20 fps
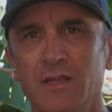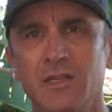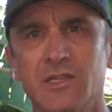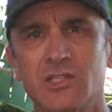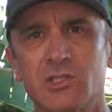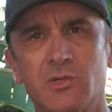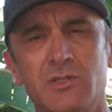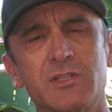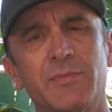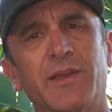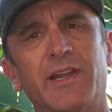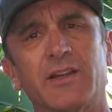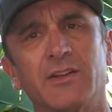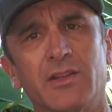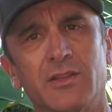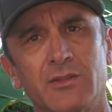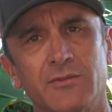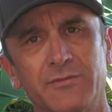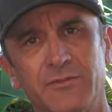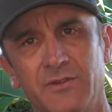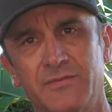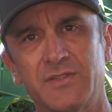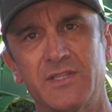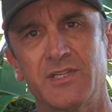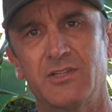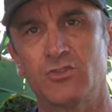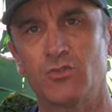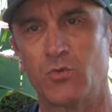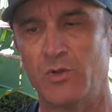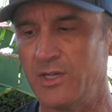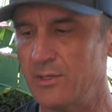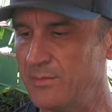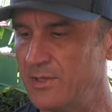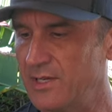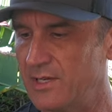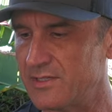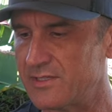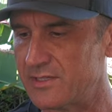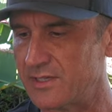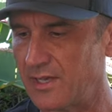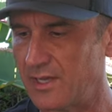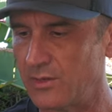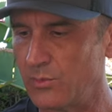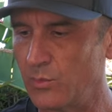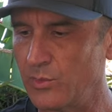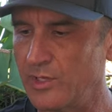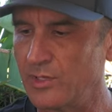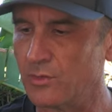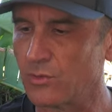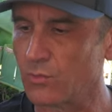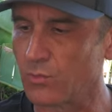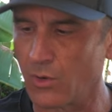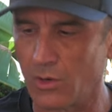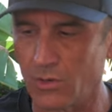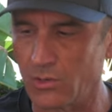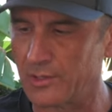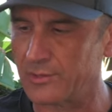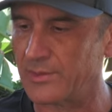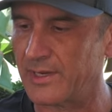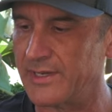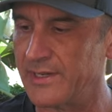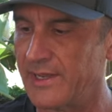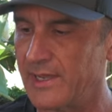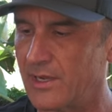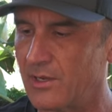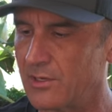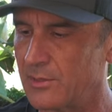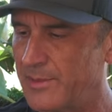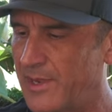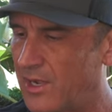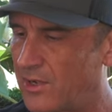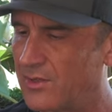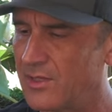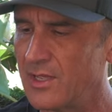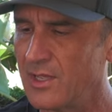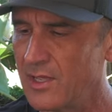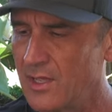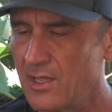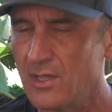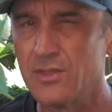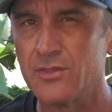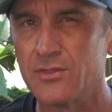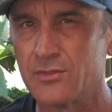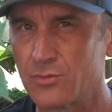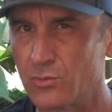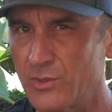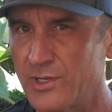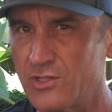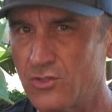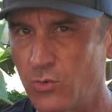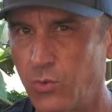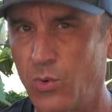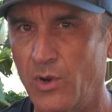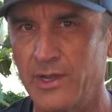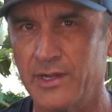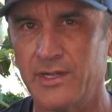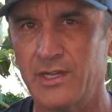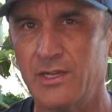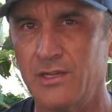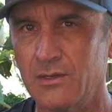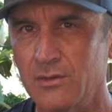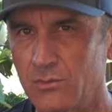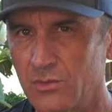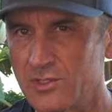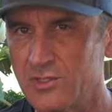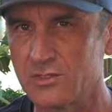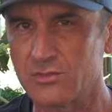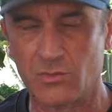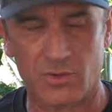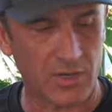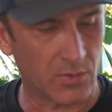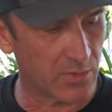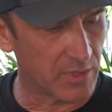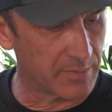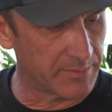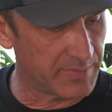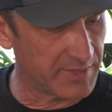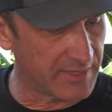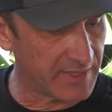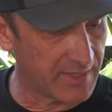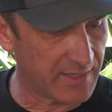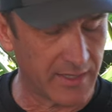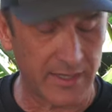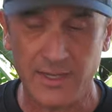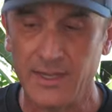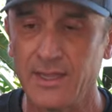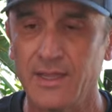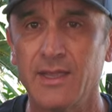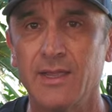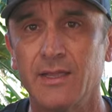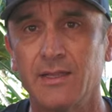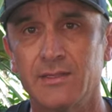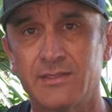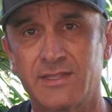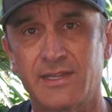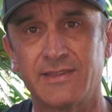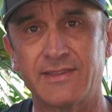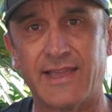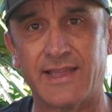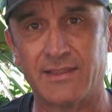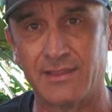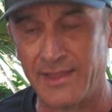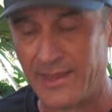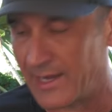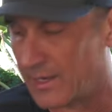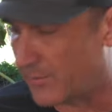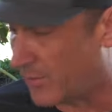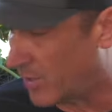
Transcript: So it's about another 15, 20 minutes, and we are rolling right now at about 320, which is where I want to be. Let's get that lamb